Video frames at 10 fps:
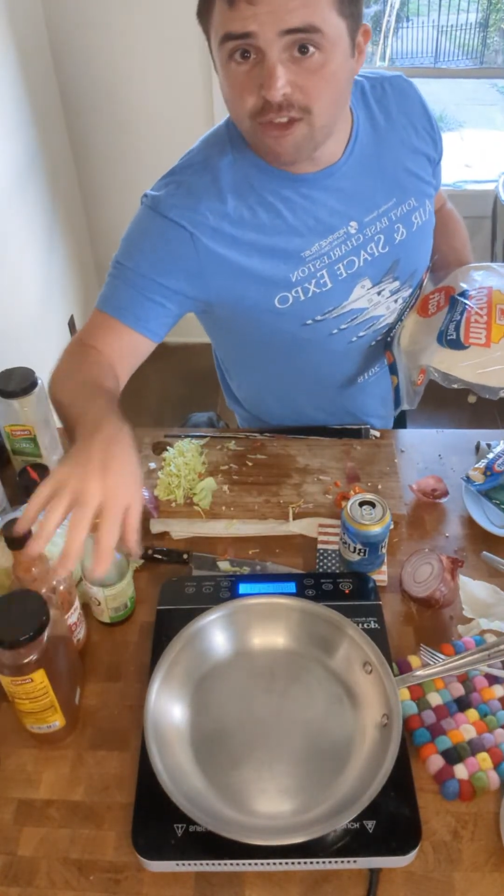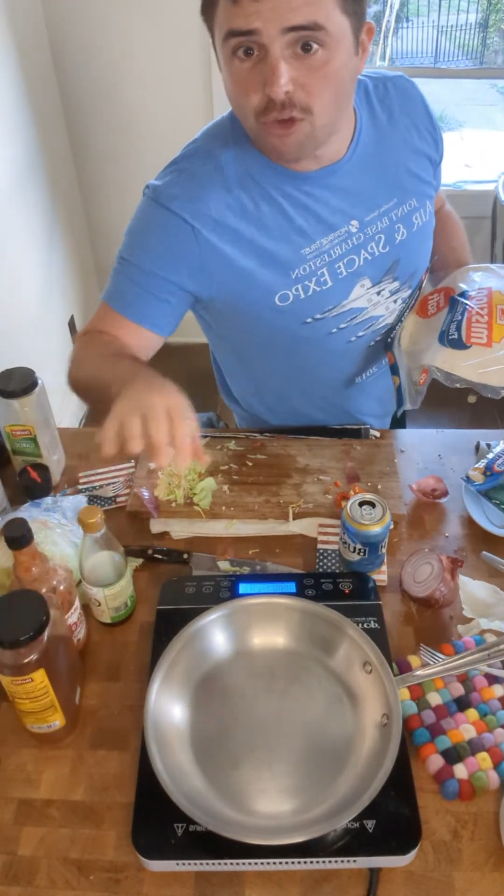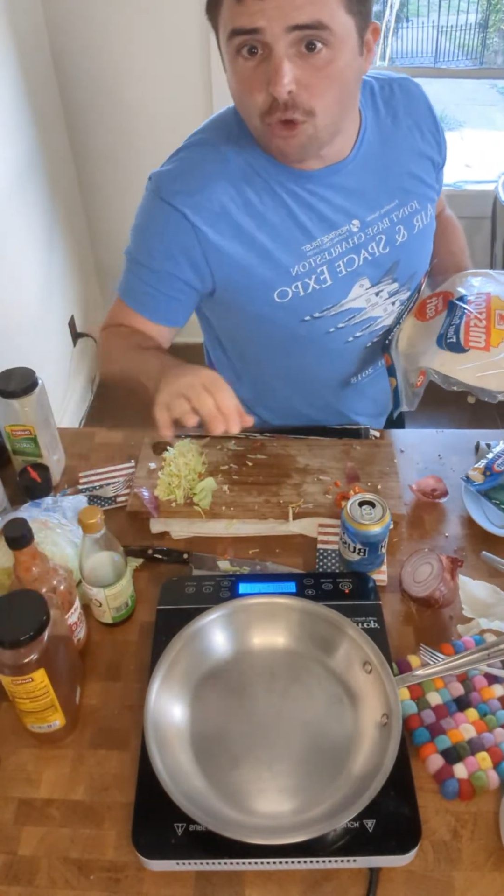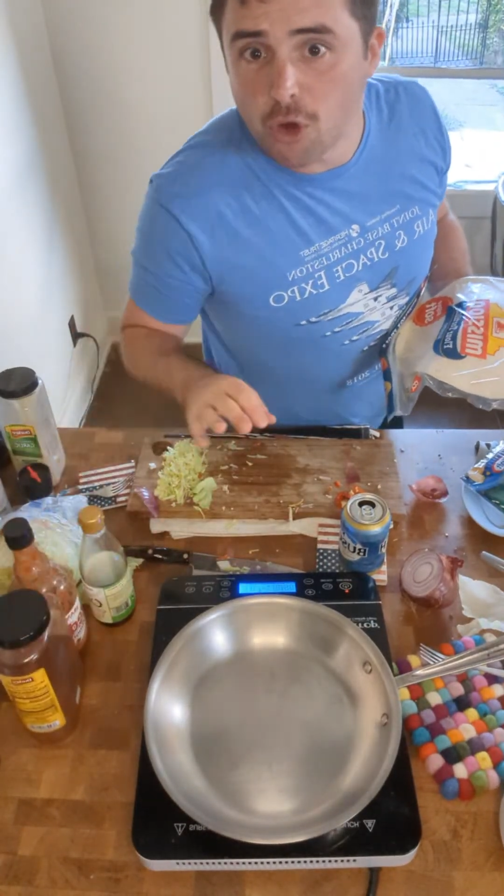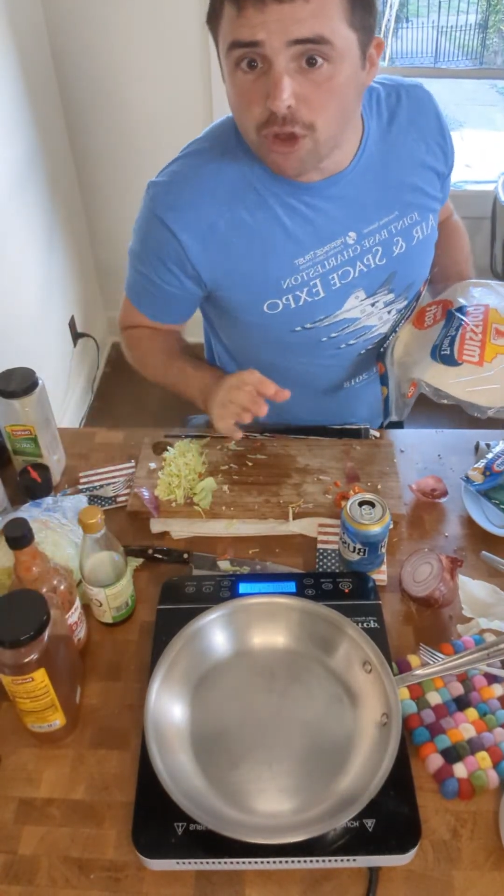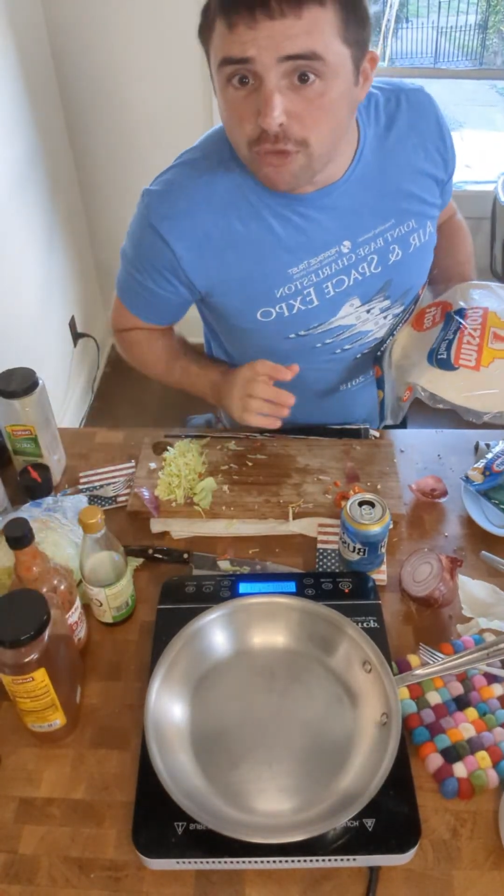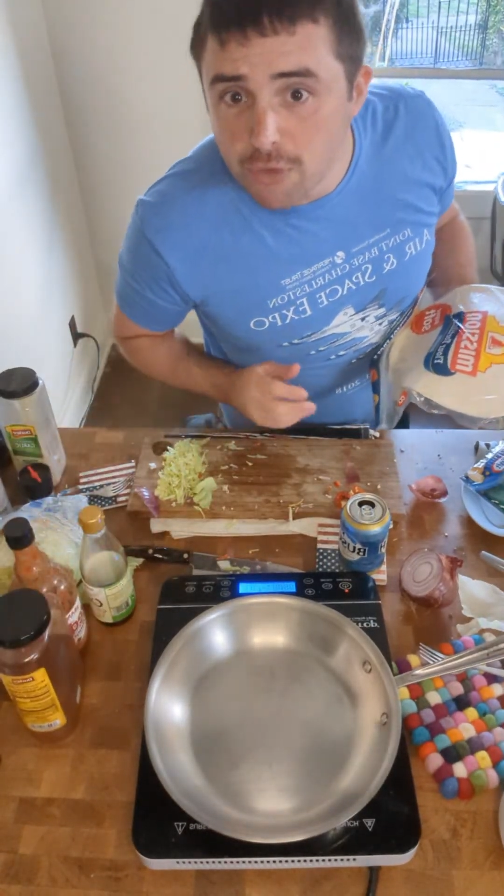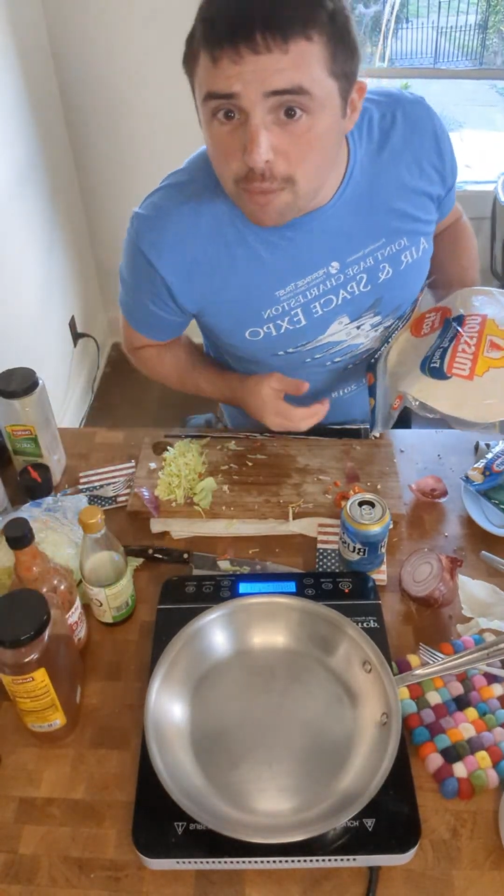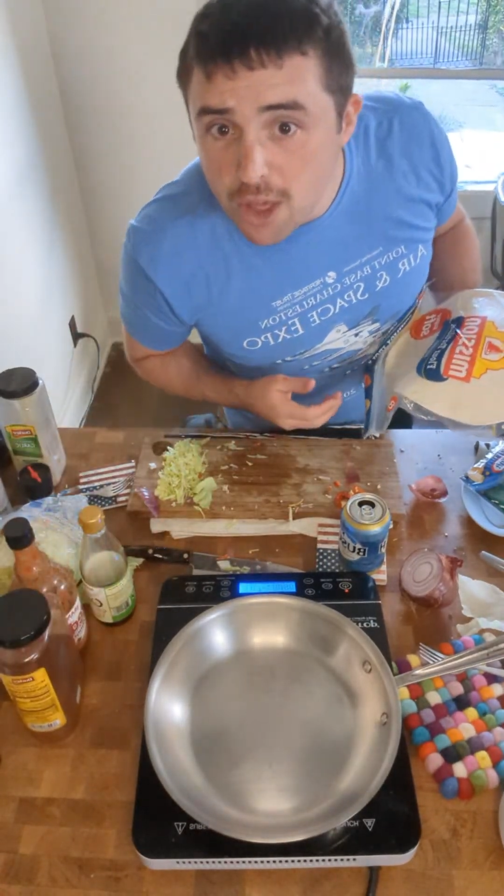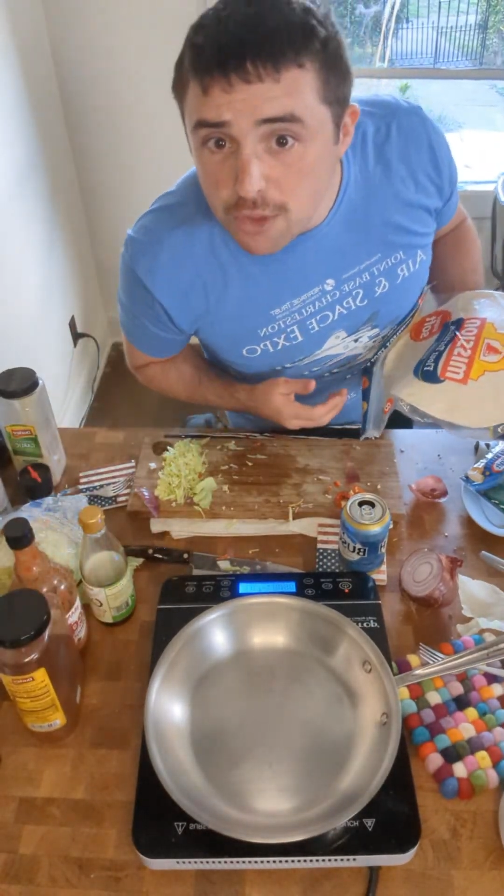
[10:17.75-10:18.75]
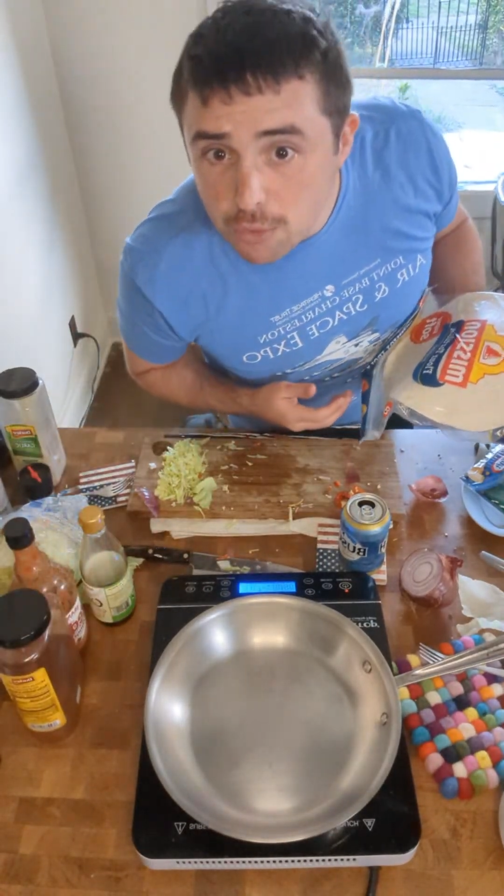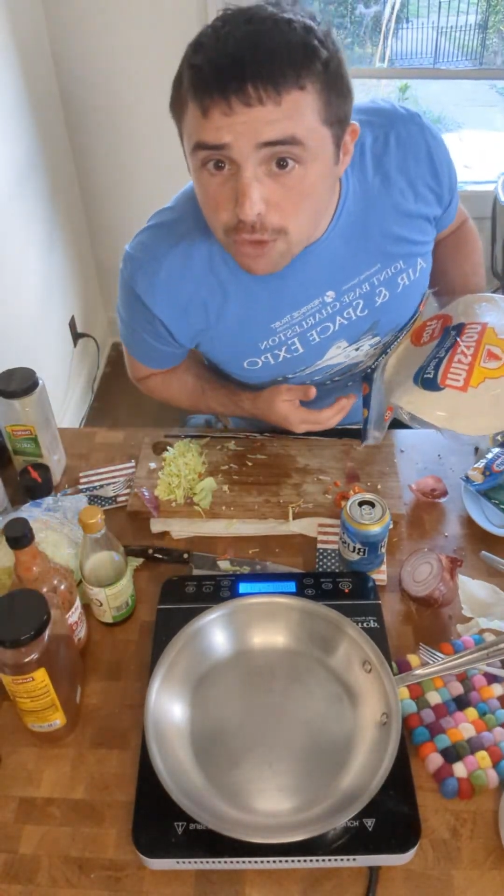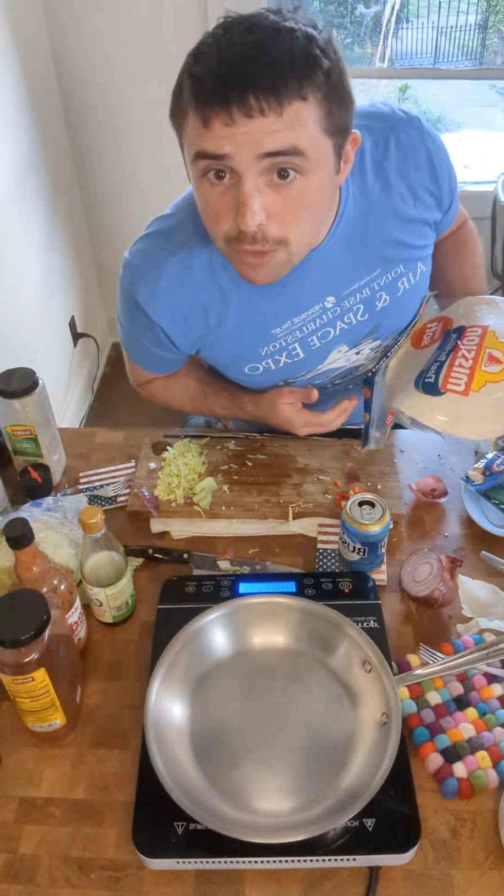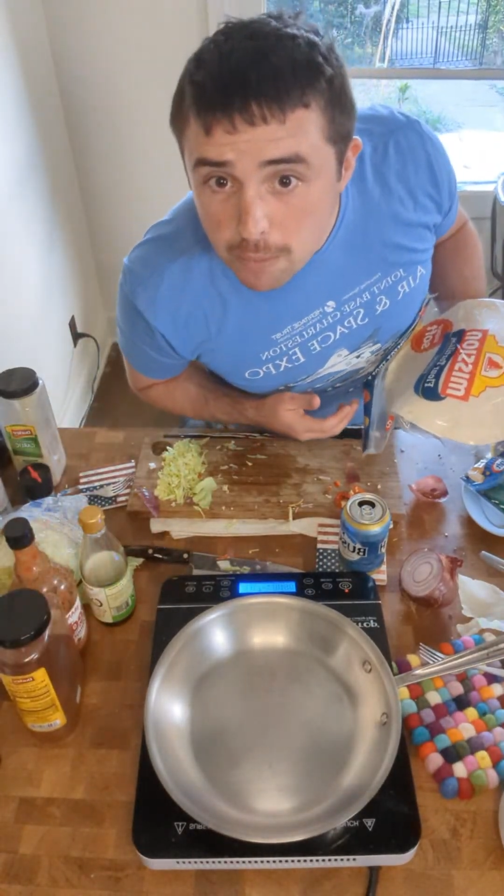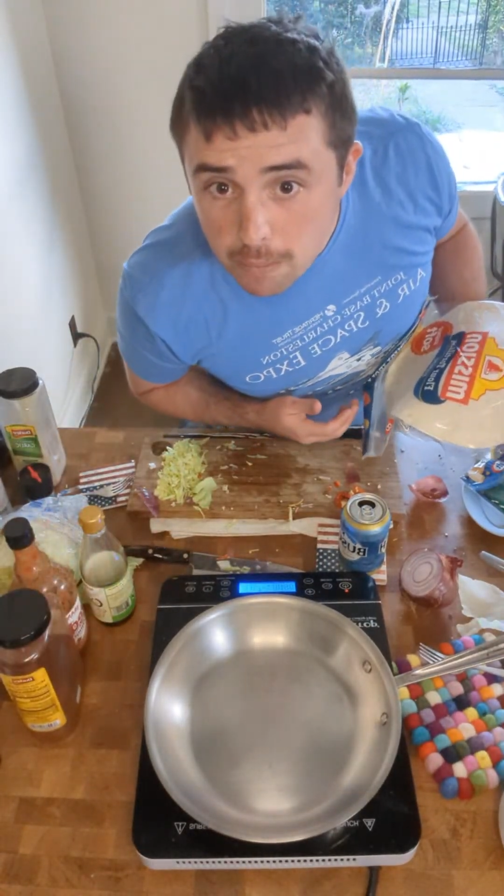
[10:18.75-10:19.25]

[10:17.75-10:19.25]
oil from the other room.